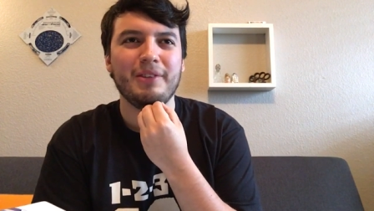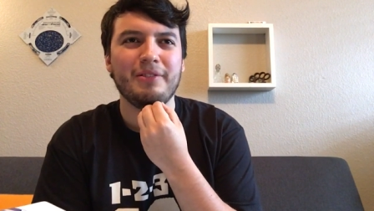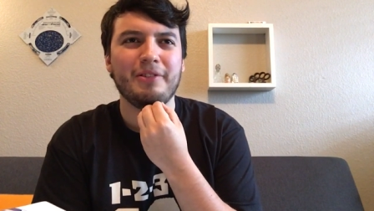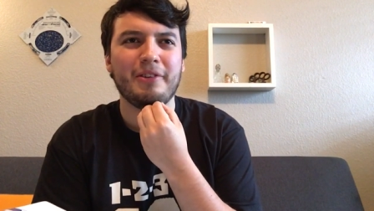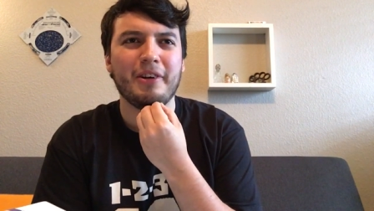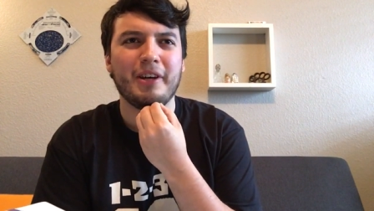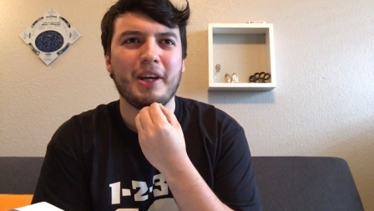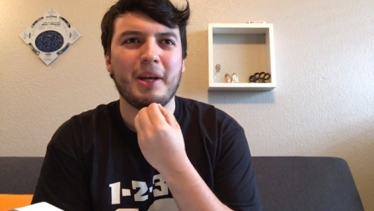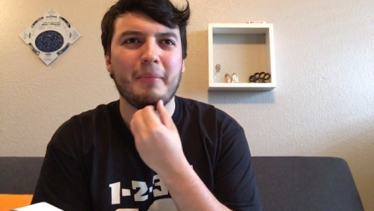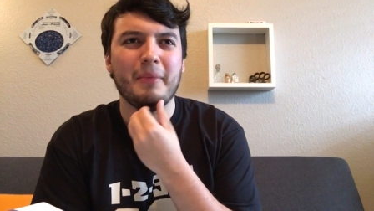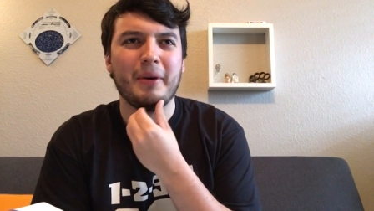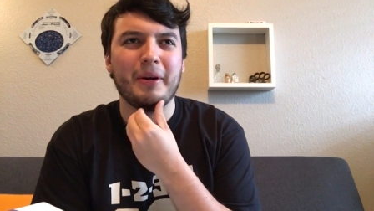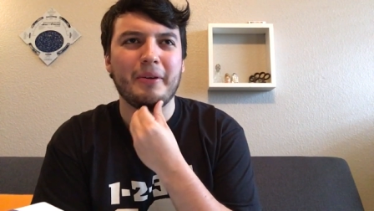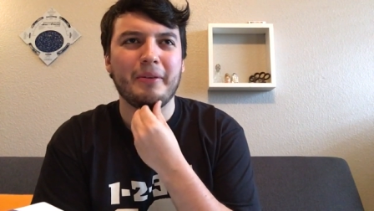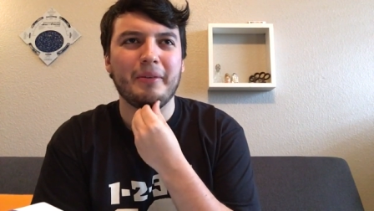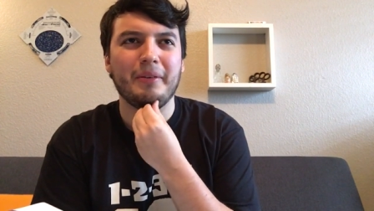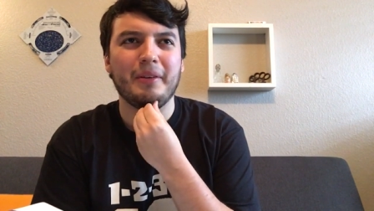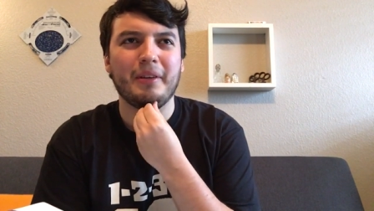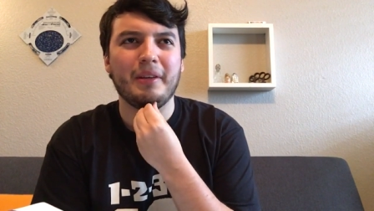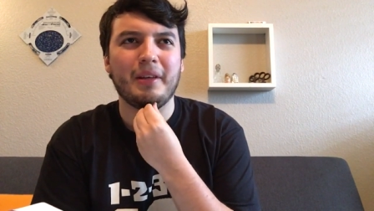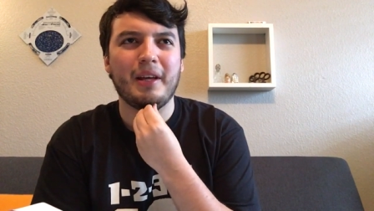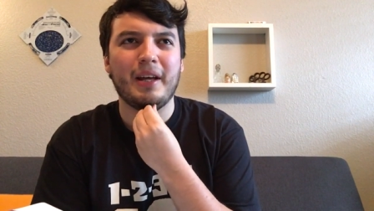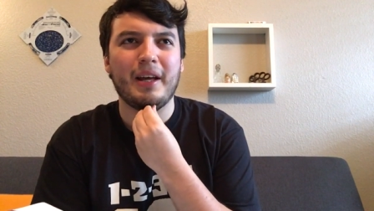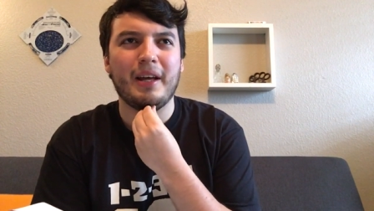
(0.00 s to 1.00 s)
talking
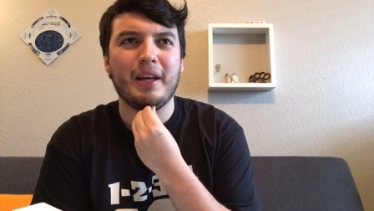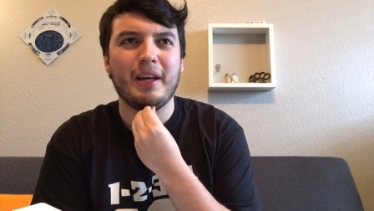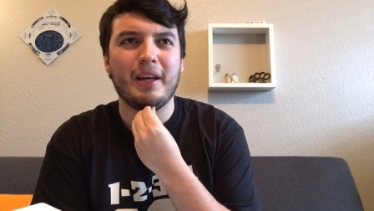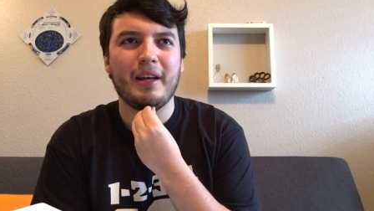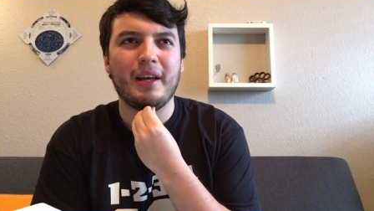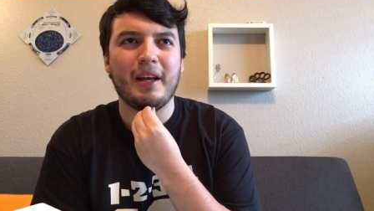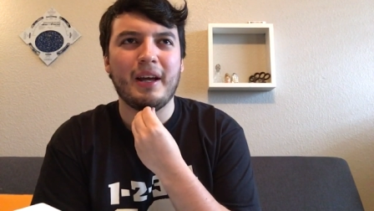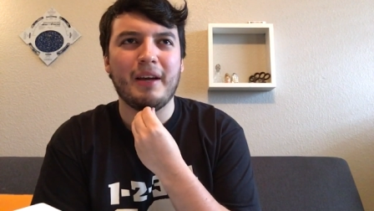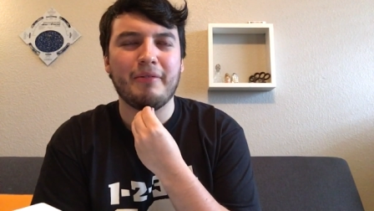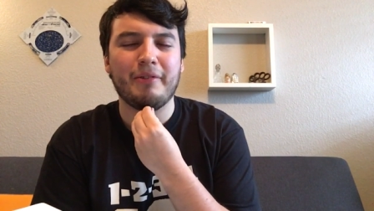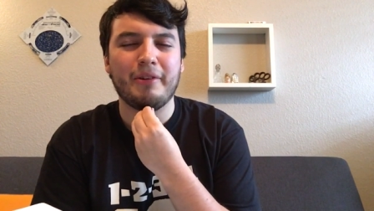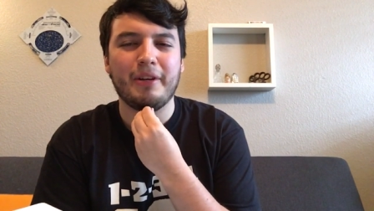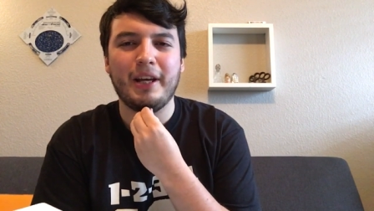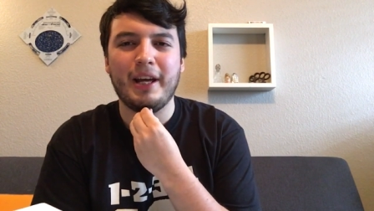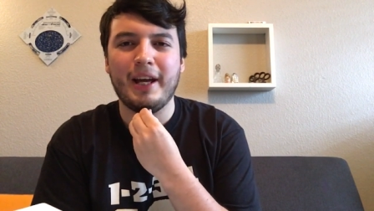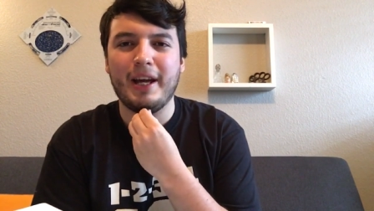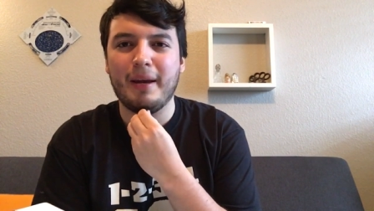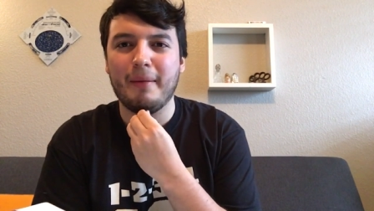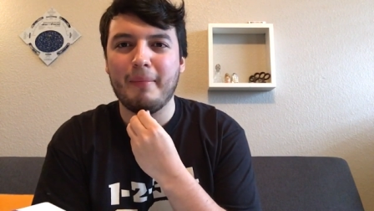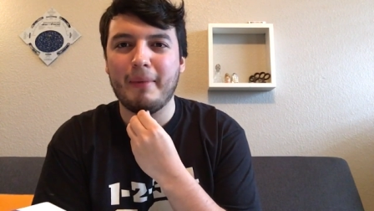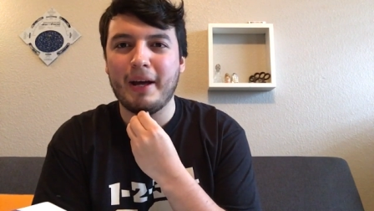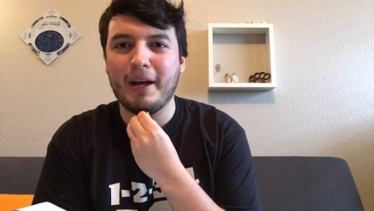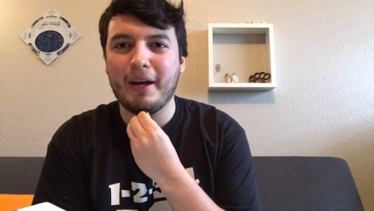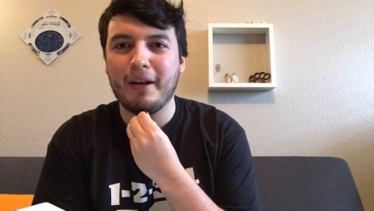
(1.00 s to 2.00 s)
about after he
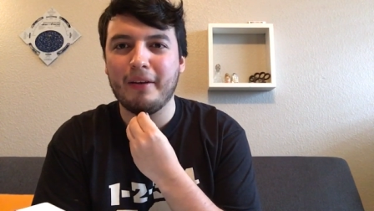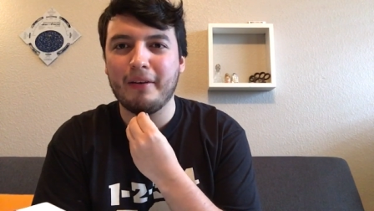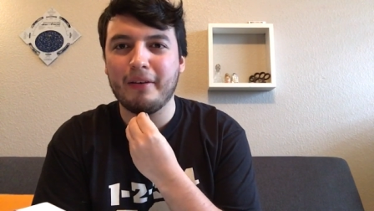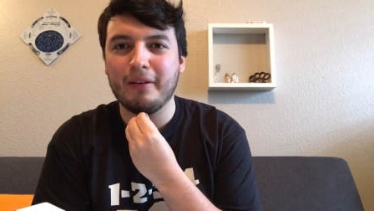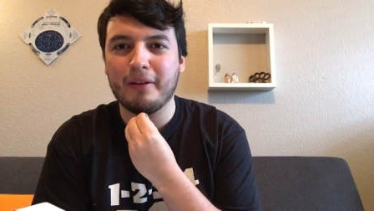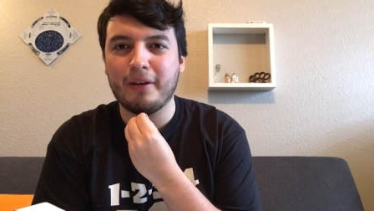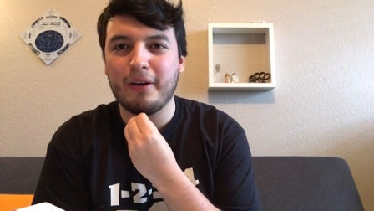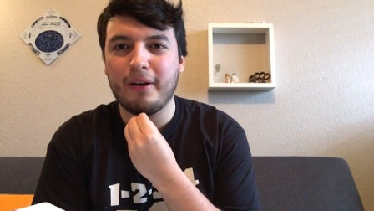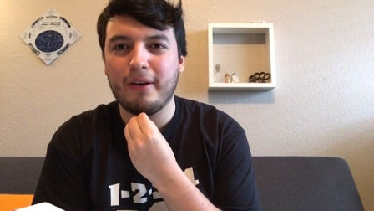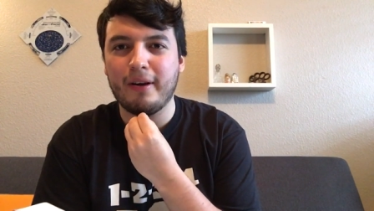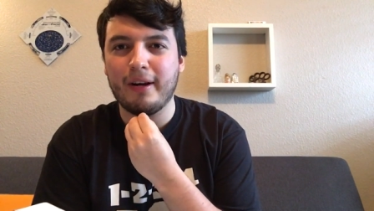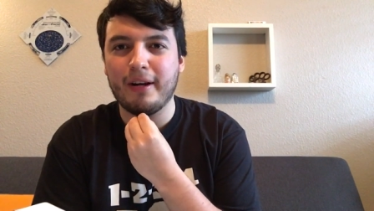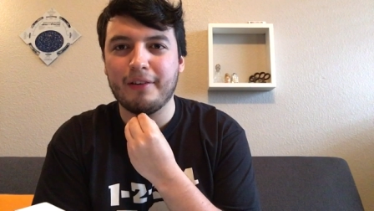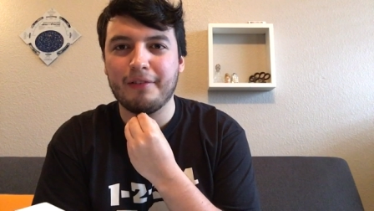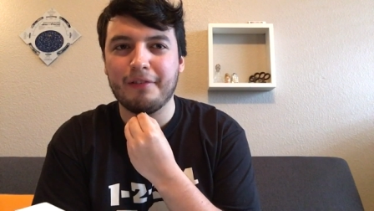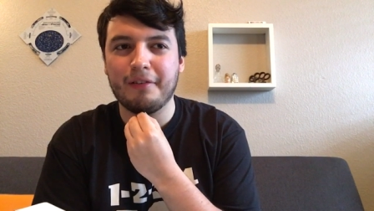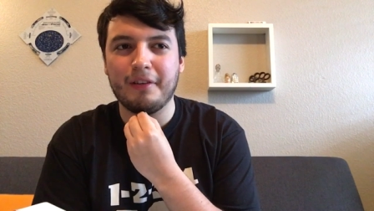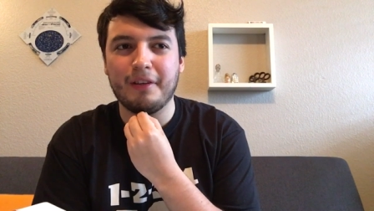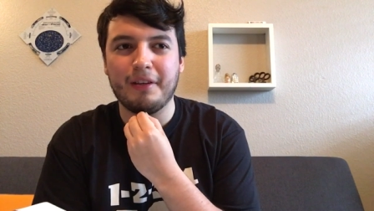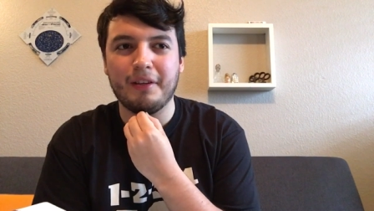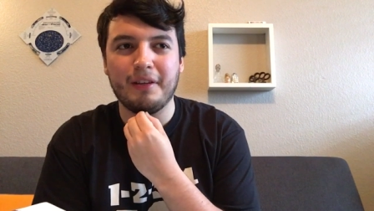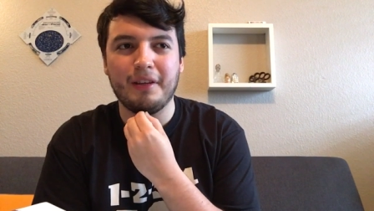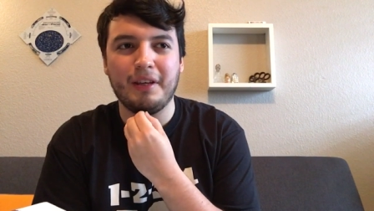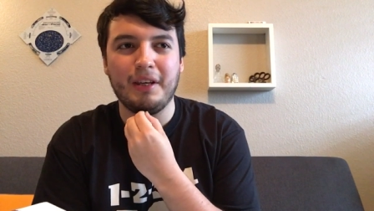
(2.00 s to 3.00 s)
had a bad car
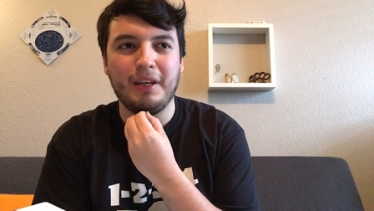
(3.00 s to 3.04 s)
accident,